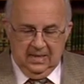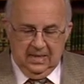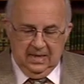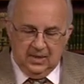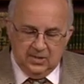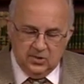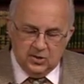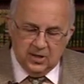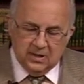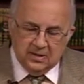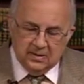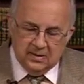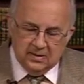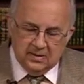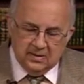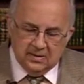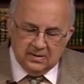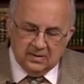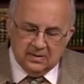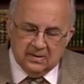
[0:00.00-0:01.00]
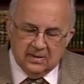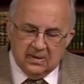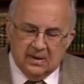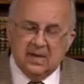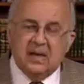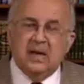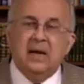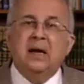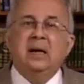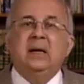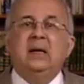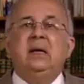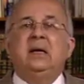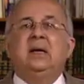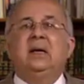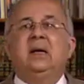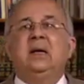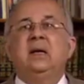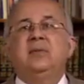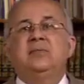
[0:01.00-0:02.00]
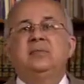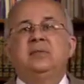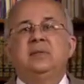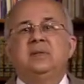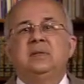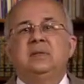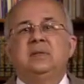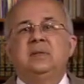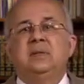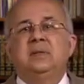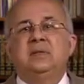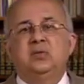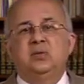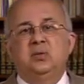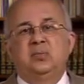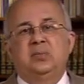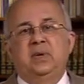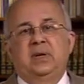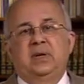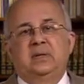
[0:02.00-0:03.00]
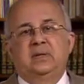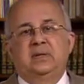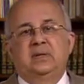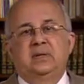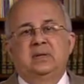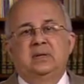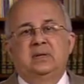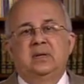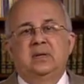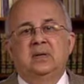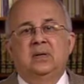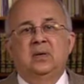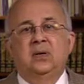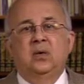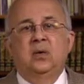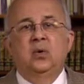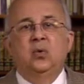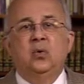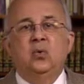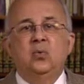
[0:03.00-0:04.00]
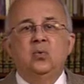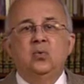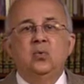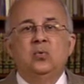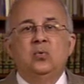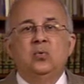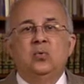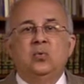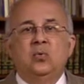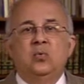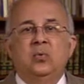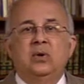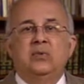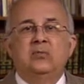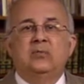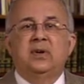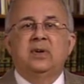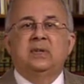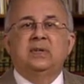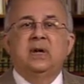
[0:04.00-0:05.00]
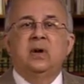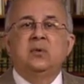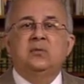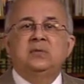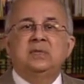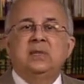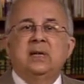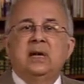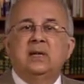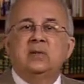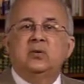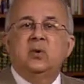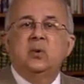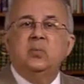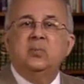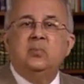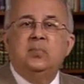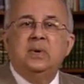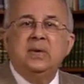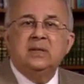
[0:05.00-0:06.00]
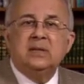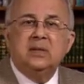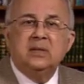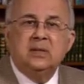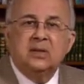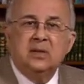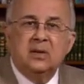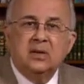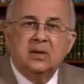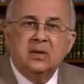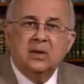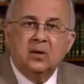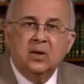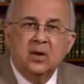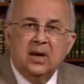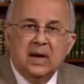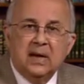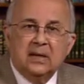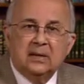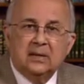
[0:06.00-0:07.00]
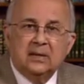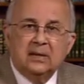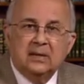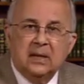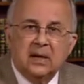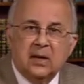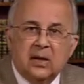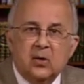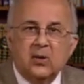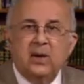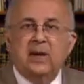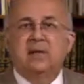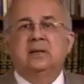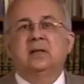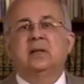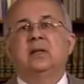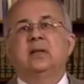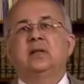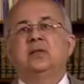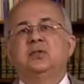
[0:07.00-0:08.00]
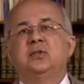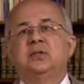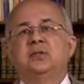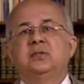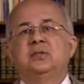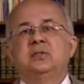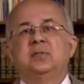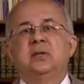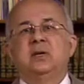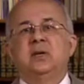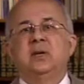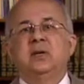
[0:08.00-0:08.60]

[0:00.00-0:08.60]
a gentle, highly gifted spirit who, when Ferdowsi had completed the collected heroic traditions,